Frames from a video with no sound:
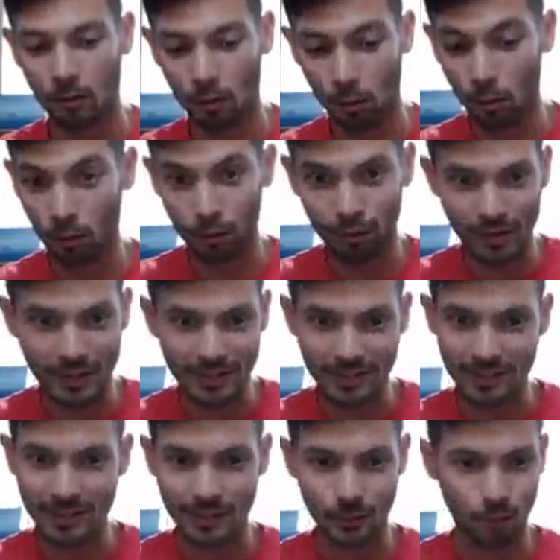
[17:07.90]
All of these
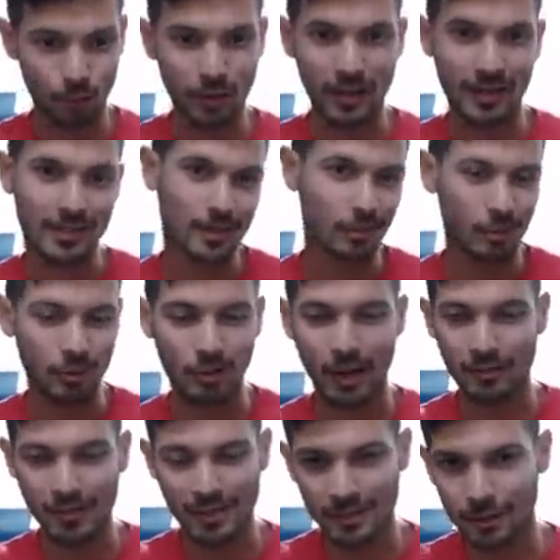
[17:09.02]
things, we're all connected, and we all
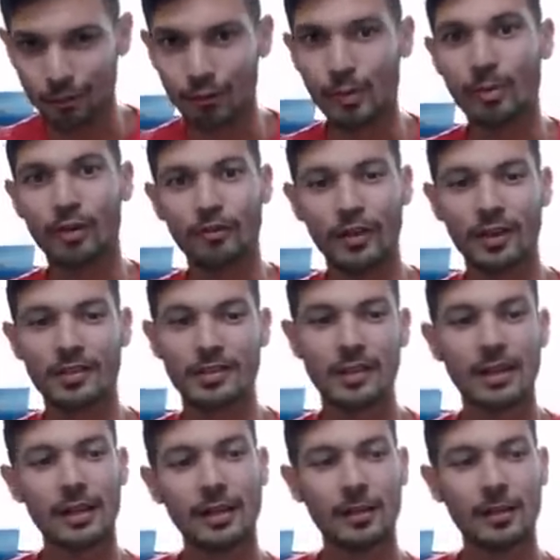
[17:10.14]
have these little ripple effects.